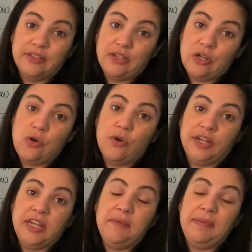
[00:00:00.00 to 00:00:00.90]
a
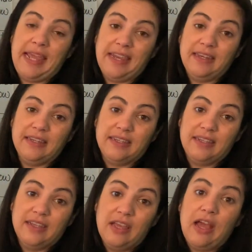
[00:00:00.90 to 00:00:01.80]
coordinate plane,
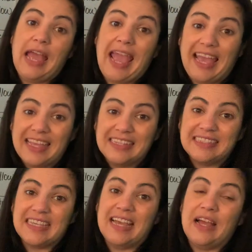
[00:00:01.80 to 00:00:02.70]

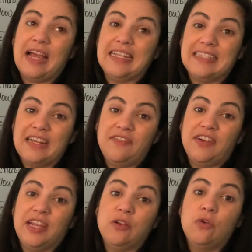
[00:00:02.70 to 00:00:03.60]
and
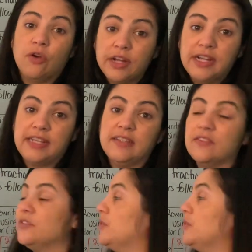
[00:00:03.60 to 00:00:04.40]
identifying coordinates